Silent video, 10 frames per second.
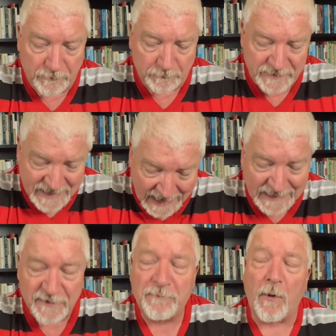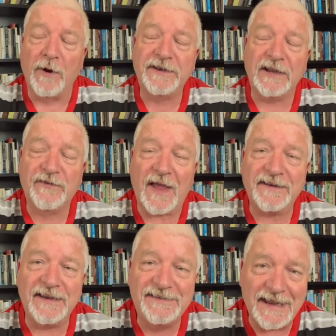negative point is that
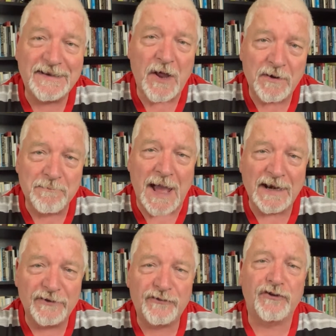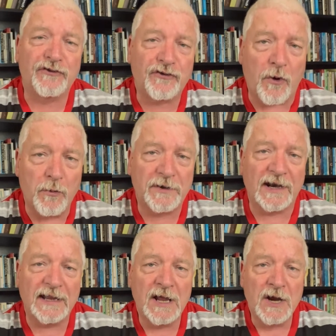he did not manage to
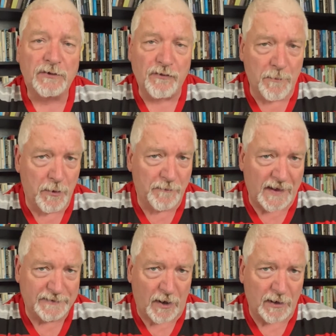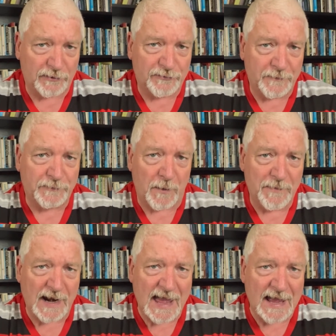totally remove idolatry from
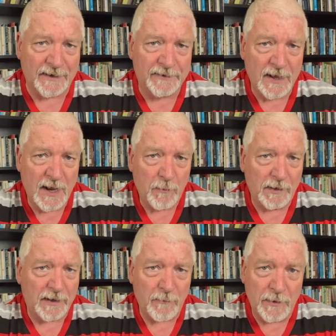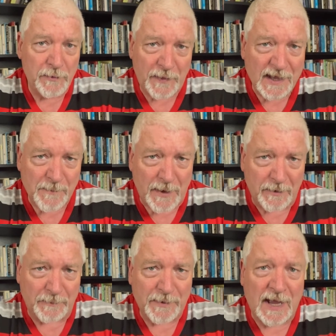the land. Well, when you think about
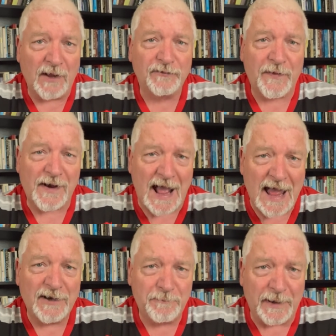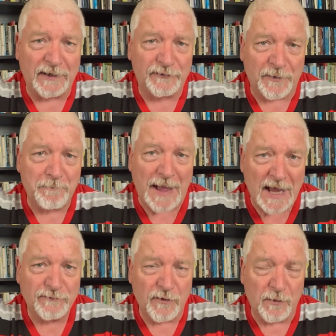it, because there had been some
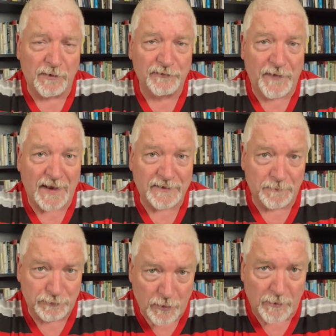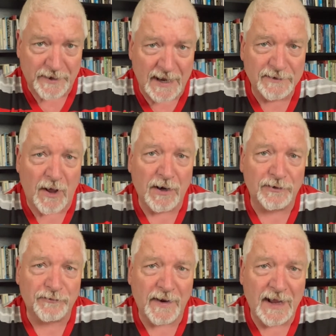bad rulers that had brought
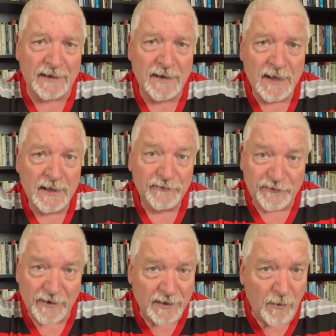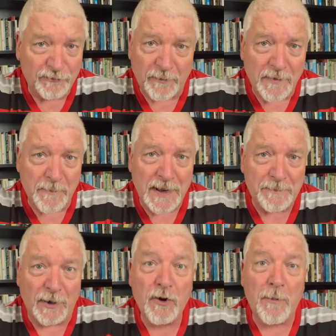idolatry in, you know, some of the
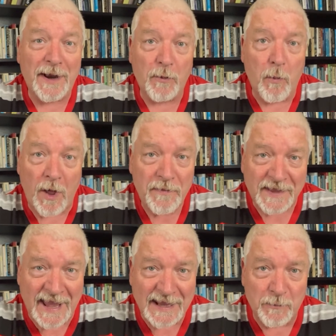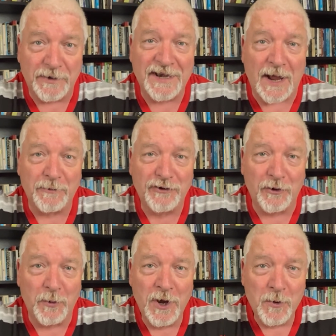people, no matter what the king would now
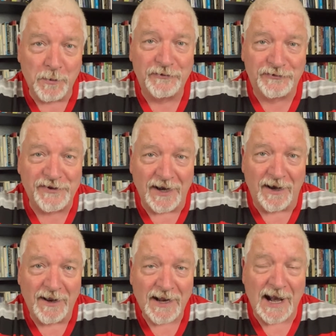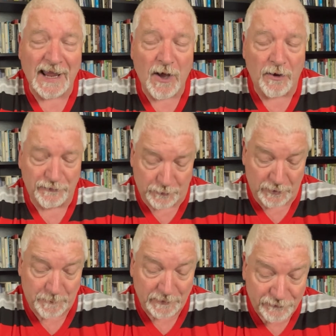do, would still cling on to
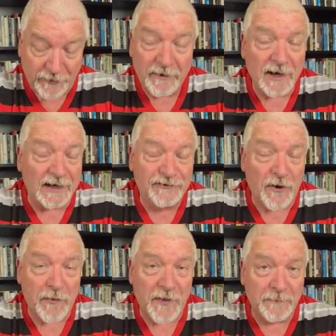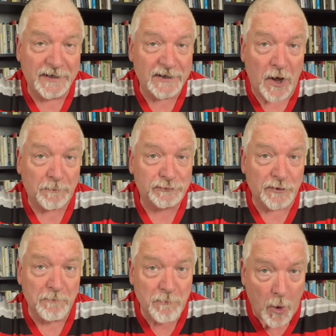it. But certainly Jotham did not
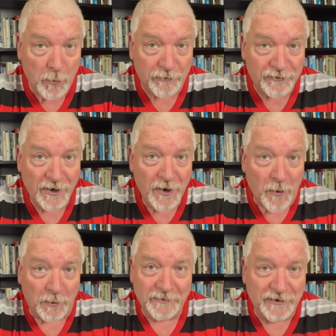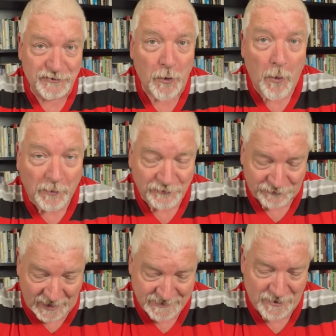promote or endorse
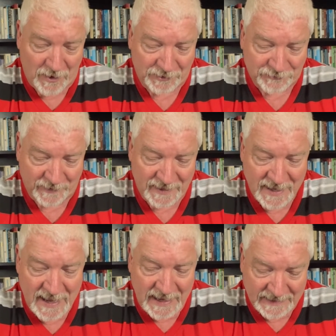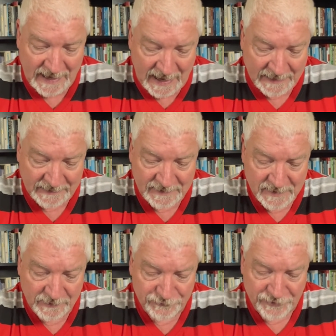idolatry in any
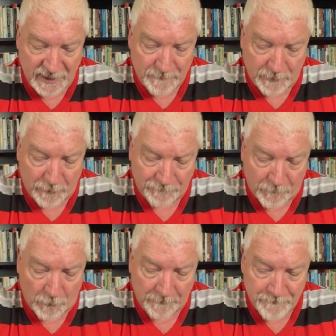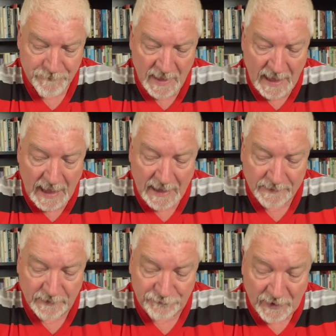shape or form. And
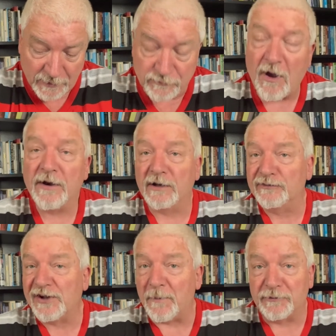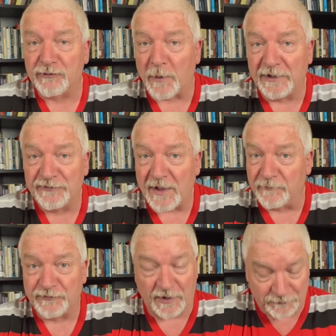2 Chronicles chapter
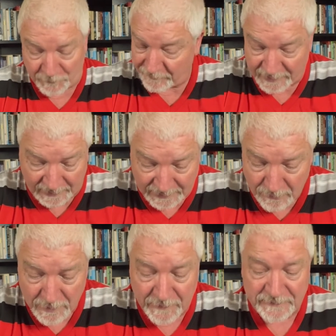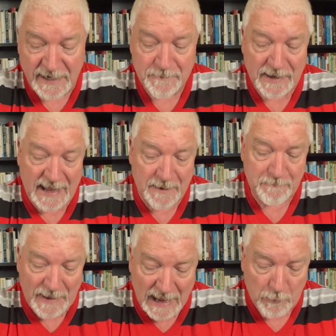27 says very clearly that he became
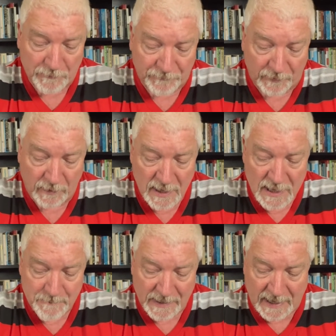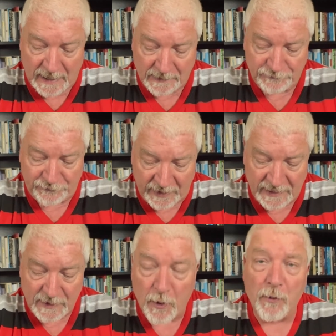powerful because
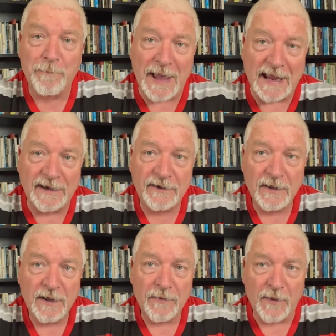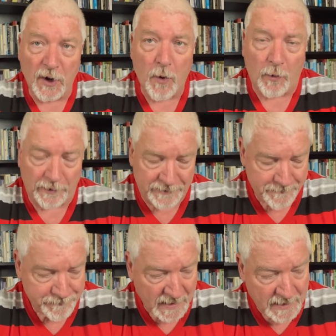he obeyed the Lord.
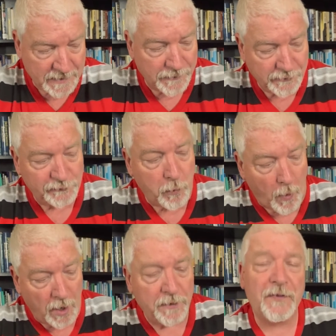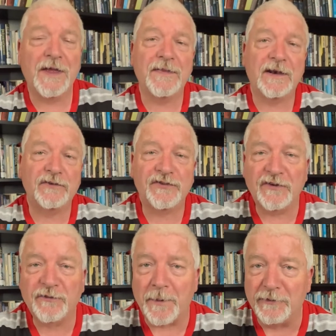Now, there is one thing that it
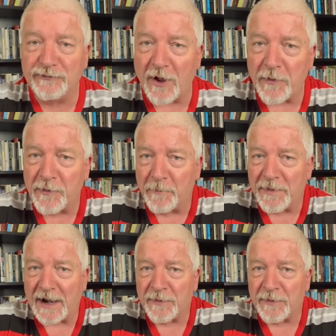says about Jotham that I